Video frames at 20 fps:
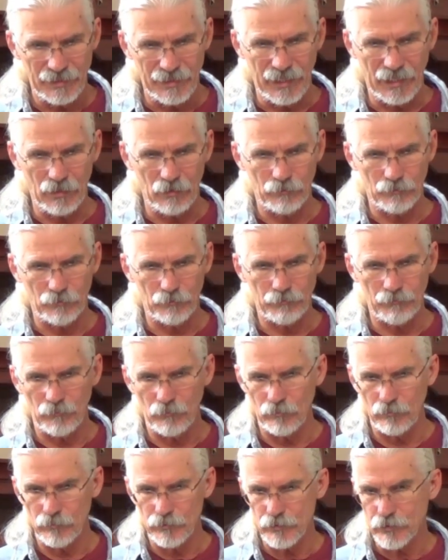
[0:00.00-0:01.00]
Now,
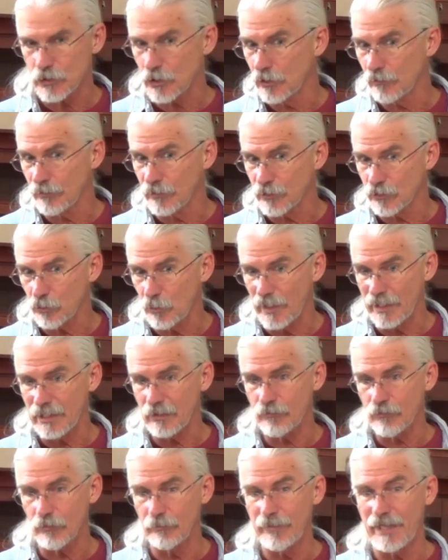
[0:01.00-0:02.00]
servants
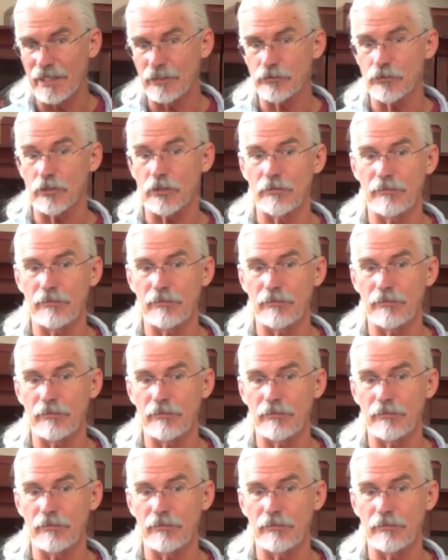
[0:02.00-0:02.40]
waiting for a master